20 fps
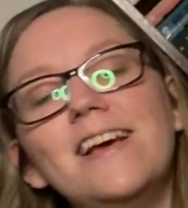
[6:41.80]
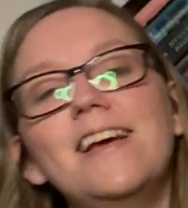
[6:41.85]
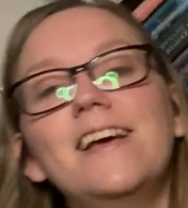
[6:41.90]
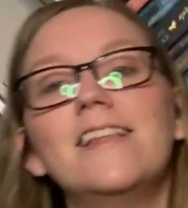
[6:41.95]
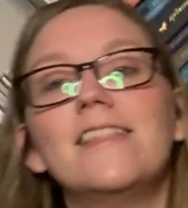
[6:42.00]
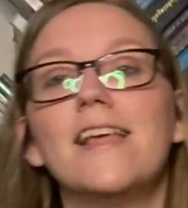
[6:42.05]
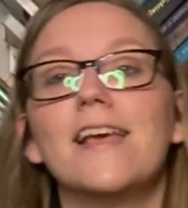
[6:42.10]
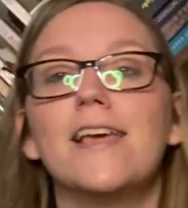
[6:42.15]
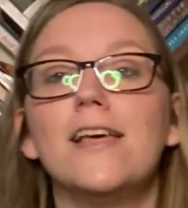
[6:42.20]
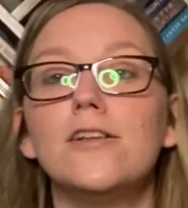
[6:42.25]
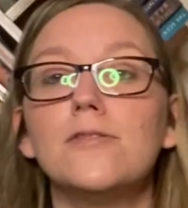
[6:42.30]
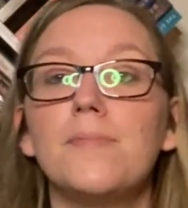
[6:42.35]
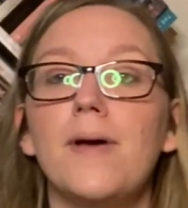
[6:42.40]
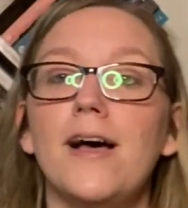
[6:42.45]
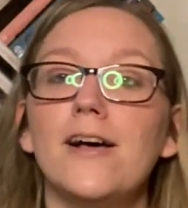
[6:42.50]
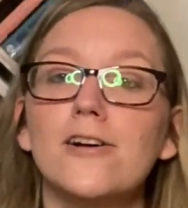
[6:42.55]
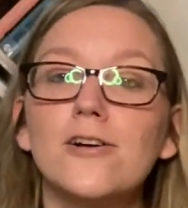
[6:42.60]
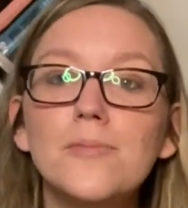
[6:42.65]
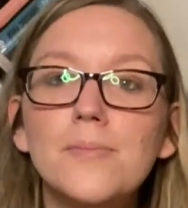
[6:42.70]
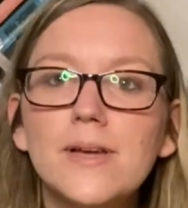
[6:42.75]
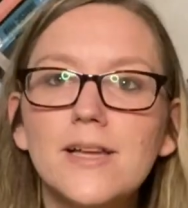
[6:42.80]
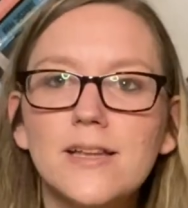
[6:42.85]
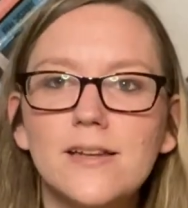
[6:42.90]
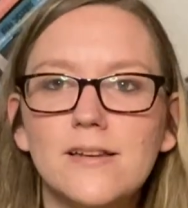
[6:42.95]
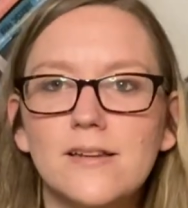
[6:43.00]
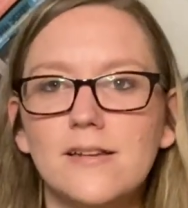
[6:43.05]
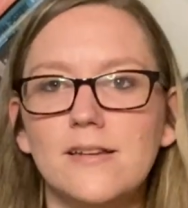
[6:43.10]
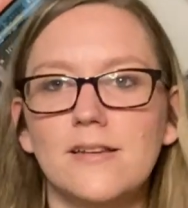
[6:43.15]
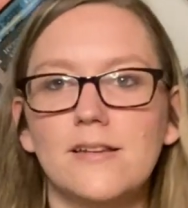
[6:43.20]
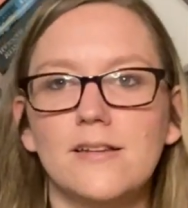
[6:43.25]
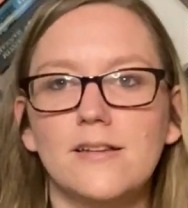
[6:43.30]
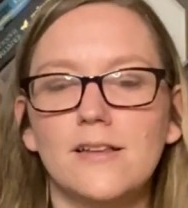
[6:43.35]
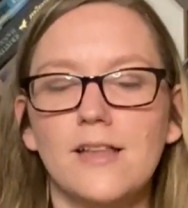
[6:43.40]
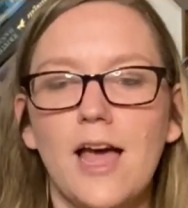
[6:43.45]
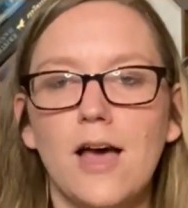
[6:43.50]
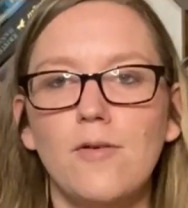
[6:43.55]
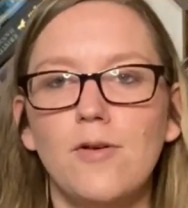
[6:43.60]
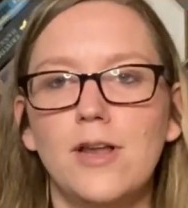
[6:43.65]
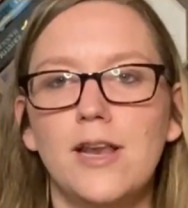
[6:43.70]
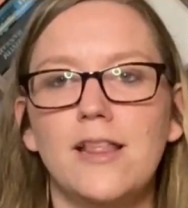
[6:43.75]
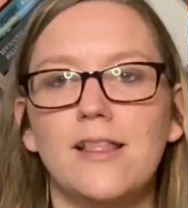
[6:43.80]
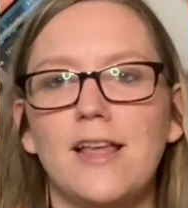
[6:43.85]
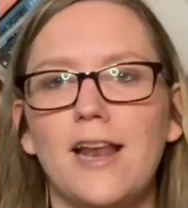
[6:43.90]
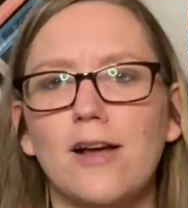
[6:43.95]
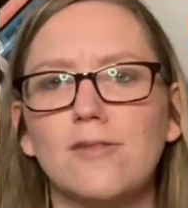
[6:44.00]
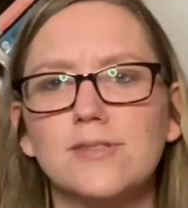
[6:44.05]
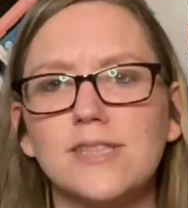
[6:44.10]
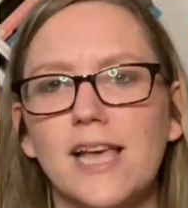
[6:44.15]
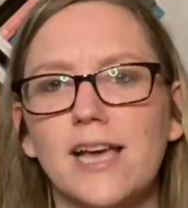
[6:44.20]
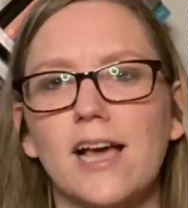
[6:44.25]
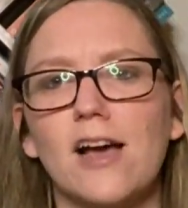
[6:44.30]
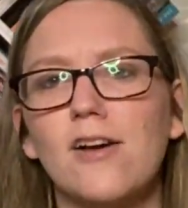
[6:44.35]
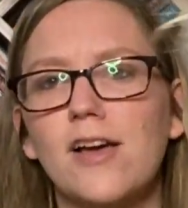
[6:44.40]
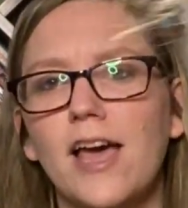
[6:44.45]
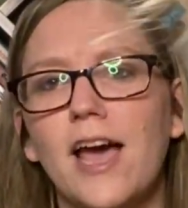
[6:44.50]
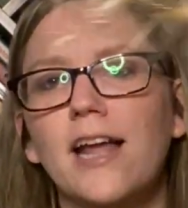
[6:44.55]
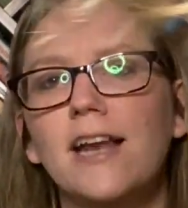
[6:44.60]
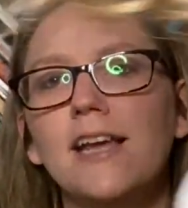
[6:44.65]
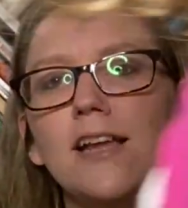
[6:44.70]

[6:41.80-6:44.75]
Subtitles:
They killed Malcolm in that one, and then I was like, okay, I need